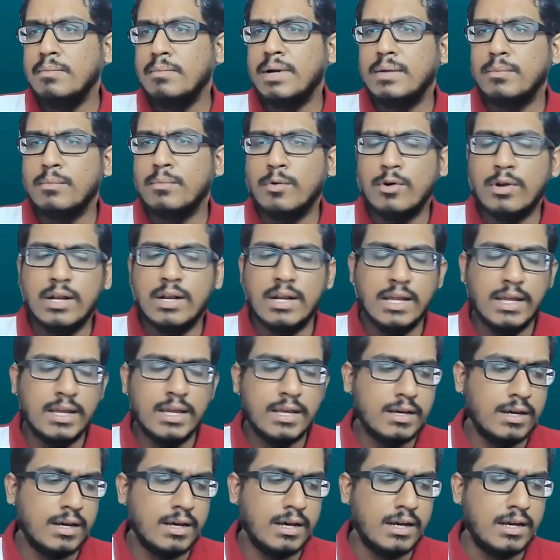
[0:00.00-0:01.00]
but more
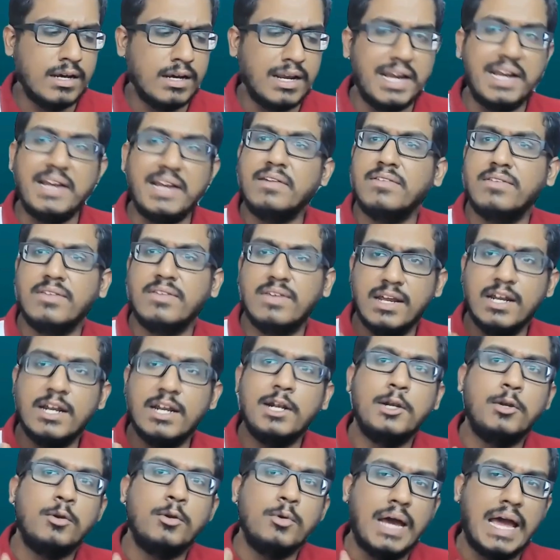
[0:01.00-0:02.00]
like a great
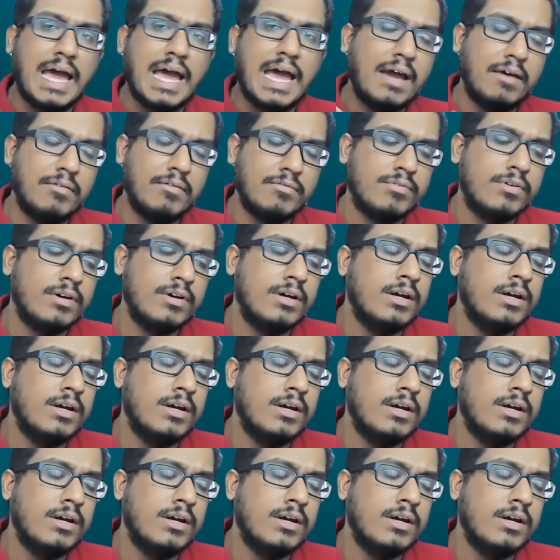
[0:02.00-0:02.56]
skill to have